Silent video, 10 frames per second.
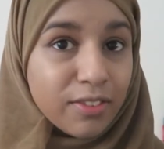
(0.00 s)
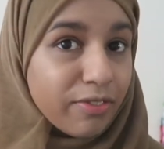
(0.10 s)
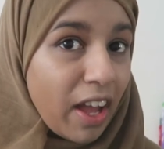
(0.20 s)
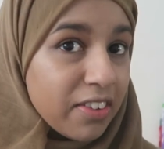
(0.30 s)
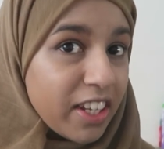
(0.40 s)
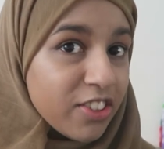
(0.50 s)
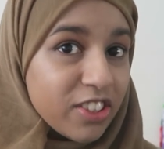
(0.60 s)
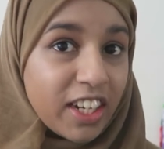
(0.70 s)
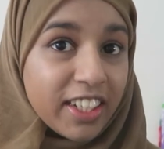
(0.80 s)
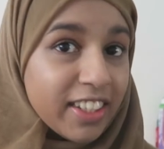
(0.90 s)
the
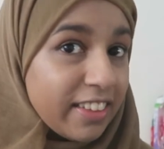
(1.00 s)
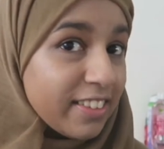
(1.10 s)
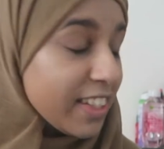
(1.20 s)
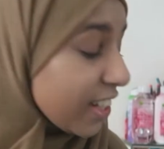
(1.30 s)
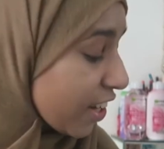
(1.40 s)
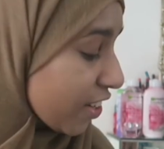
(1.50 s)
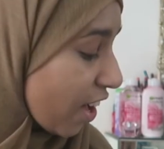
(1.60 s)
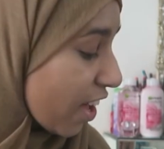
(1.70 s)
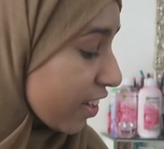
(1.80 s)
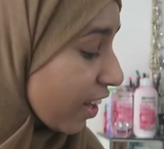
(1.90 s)
foundation and concealer
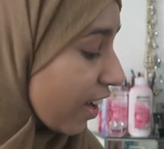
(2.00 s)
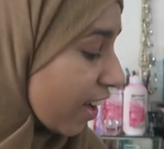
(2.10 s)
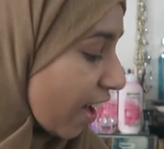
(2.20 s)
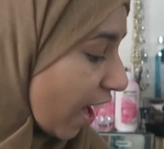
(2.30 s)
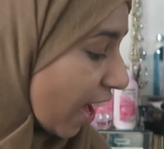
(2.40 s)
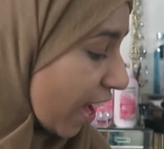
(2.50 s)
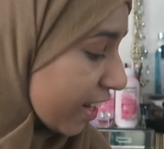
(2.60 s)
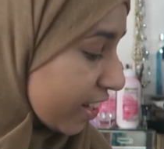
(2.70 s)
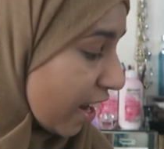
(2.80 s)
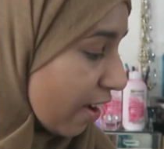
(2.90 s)
done,
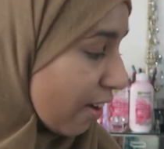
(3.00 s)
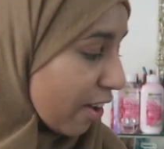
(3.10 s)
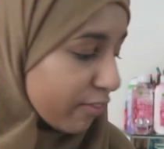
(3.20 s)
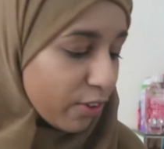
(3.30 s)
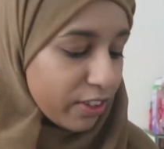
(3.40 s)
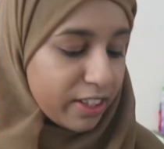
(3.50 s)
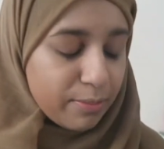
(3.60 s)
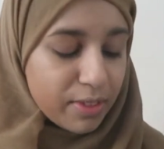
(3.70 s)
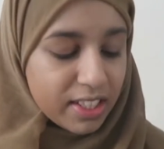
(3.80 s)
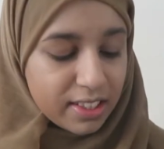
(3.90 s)
and now I've got the
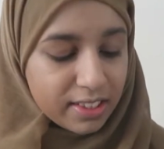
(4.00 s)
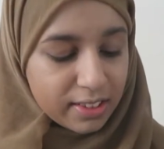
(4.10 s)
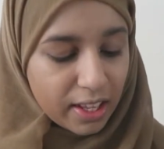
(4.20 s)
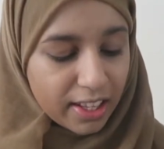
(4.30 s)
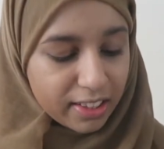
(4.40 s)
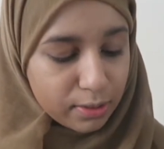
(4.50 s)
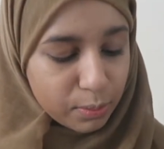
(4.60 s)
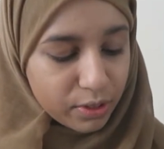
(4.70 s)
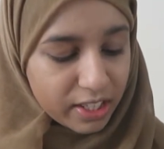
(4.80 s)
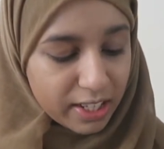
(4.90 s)
Miss
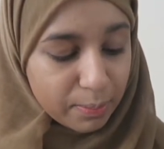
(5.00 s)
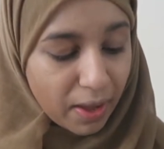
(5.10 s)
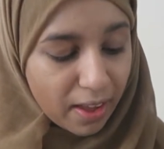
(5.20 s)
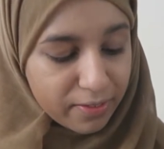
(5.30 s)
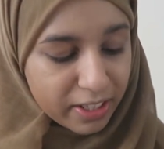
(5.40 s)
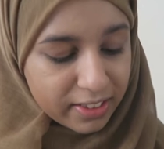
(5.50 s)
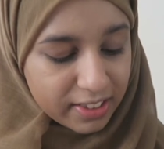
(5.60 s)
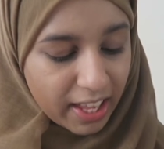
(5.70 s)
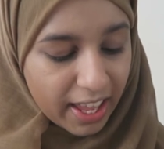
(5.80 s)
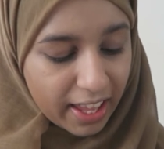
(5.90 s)
Sporty Perfect
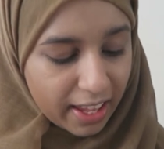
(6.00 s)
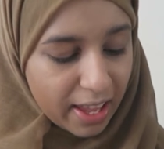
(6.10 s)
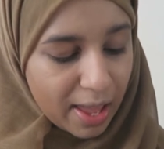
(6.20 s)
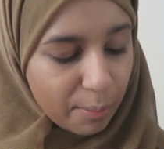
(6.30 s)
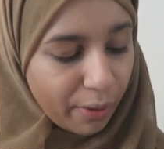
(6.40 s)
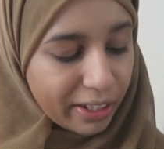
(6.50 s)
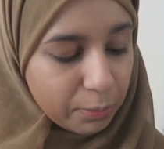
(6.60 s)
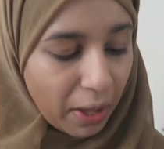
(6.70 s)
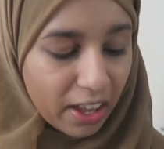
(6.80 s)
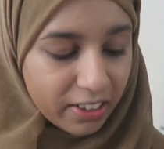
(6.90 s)
Stay
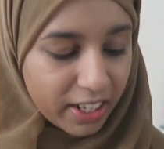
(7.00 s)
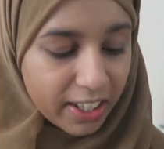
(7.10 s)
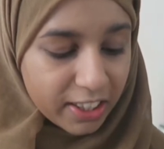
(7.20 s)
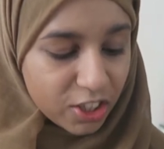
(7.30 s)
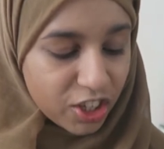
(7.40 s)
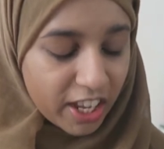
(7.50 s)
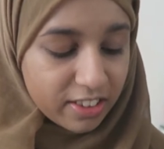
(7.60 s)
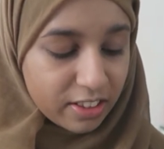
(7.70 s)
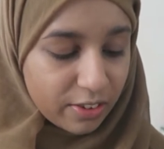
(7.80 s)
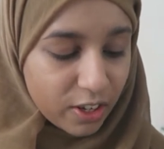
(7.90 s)
pressed powder in the
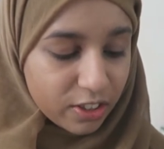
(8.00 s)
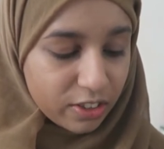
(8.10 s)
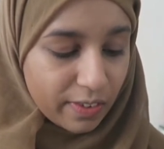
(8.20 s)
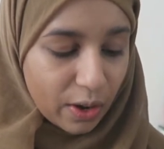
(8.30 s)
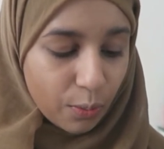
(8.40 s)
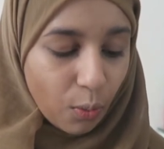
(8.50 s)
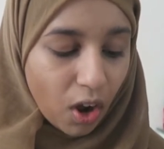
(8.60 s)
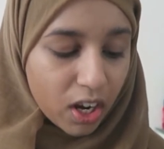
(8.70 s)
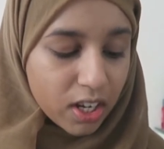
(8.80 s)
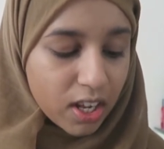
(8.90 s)
shade
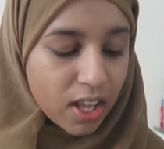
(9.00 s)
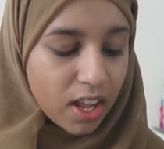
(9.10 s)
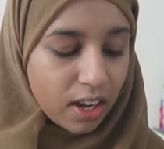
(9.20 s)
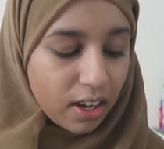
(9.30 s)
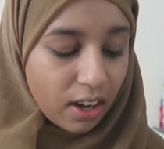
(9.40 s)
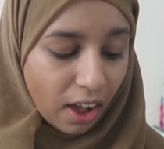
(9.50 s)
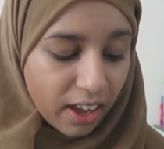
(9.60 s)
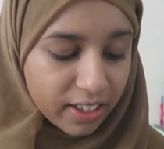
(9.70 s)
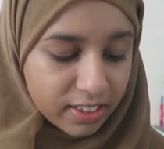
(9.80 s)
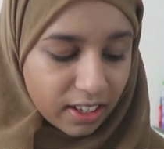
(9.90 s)
001
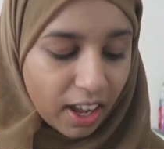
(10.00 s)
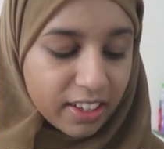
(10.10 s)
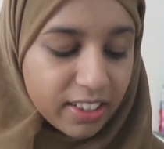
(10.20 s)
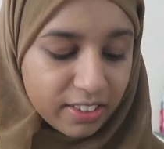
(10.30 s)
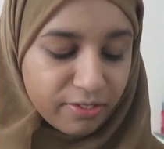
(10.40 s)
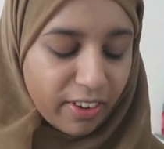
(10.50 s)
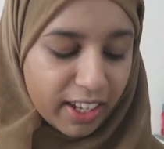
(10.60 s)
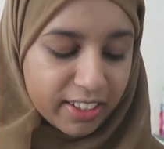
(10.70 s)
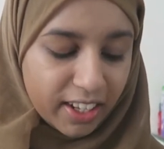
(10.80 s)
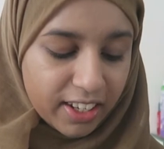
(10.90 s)
Light. I didn't
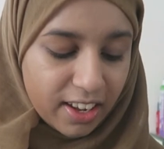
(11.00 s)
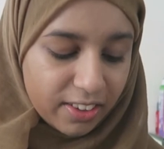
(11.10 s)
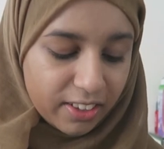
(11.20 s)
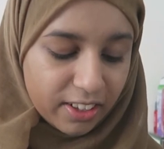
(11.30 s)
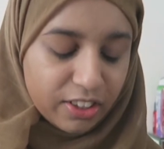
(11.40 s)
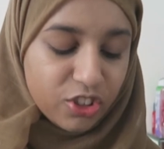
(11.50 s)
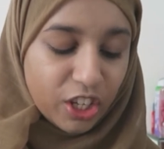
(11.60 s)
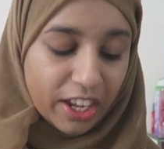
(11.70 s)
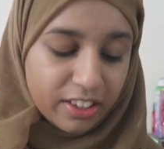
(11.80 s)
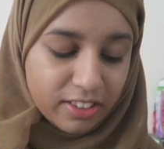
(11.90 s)
find any other
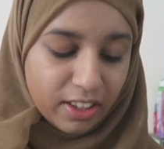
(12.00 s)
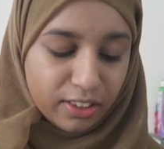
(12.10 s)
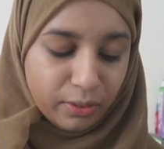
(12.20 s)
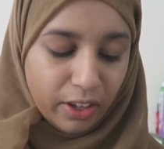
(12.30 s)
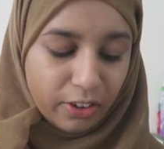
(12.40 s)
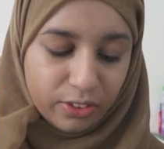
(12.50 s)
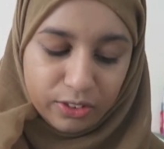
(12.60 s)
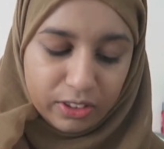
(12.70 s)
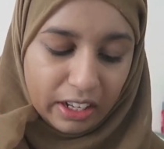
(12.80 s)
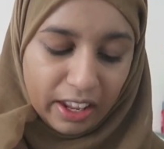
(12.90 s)
shade, that's why I got
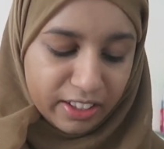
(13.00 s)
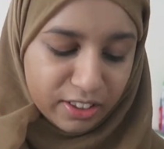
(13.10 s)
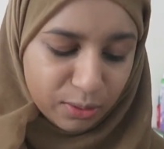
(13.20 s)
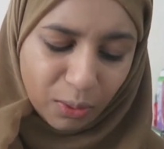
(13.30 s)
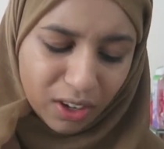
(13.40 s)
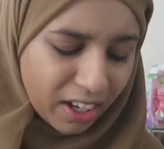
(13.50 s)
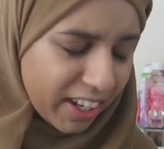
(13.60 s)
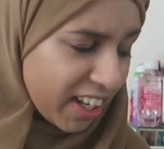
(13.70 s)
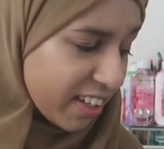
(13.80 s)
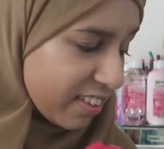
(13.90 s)
the lightest one, I
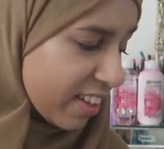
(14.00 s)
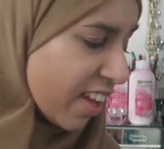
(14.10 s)
guess.